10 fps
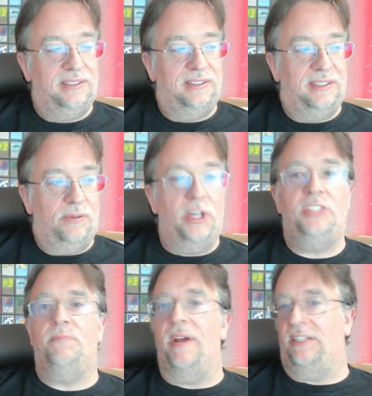
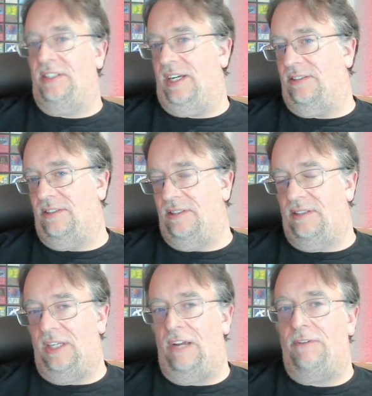Which makes sense.
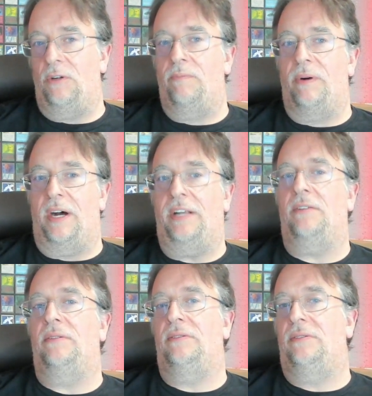If you bought
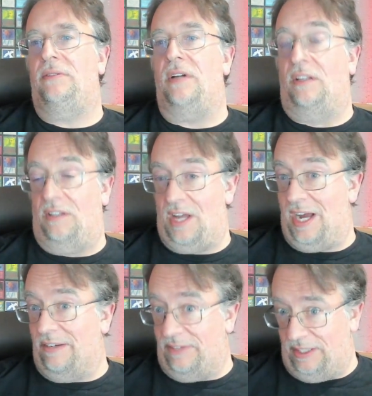a lot
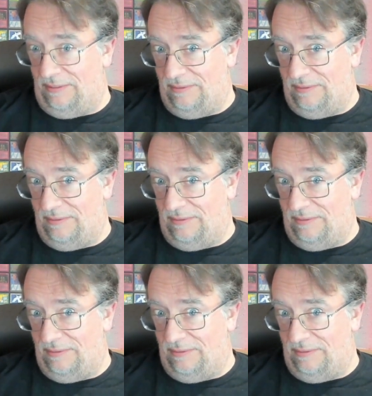of it,